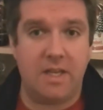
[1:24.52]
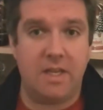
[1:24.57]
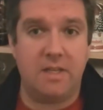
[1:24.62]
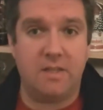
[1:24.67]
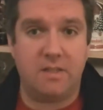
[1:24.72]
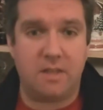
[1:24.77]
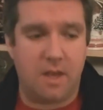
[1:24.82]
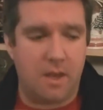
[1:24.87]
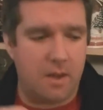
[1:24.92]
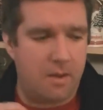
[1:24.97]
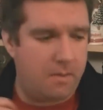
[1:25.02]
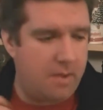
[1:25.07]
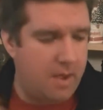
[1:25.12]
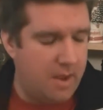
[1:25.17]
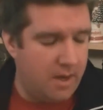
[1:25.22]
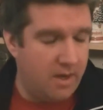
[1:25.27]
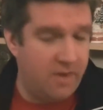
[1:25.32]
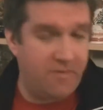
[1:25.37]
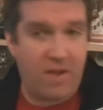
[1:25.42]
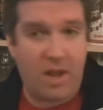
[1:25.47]
is
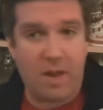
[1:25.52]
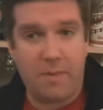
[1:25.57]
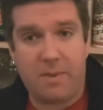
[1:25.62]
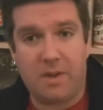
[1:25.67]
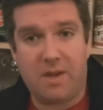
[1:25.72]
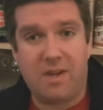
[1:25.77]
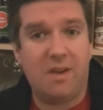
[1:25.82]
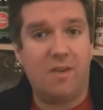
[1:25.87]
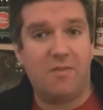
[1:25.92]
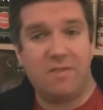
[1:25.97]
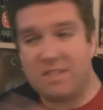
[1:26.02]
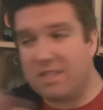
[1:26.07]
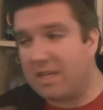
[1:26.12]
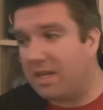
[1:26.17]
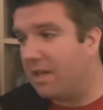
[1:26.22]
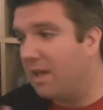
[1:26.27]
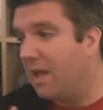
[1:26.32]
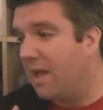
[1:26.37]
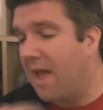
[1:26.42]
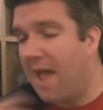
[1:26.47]
developing, and
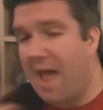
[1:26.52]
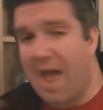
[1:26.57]
obviously